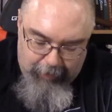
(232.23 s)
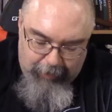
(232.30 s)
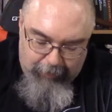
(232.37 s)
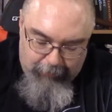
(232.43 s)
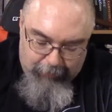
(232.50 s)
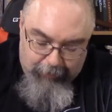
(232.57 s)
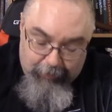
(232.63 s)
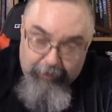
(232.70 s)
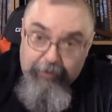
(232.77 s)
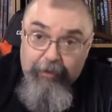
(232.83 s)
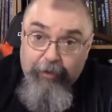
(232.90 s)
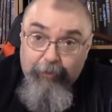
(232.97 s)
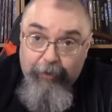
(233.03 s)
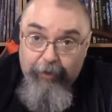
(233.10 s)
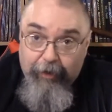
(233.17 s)
If it does, I
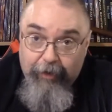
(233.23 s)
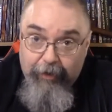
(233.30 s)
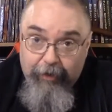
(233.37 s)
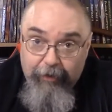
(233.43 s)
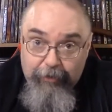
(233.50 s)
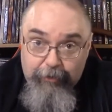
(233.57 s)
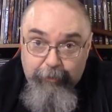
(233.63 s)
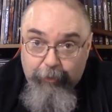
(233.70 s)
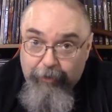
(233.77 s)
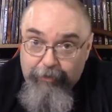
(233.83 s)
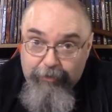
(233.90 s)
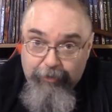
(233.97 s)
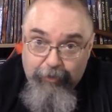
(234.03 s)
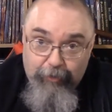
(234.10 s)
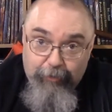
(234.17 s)
would like an
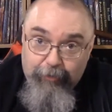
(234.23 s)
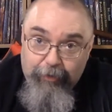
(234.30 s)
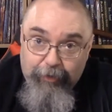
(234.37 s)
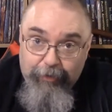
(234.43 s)
espresso with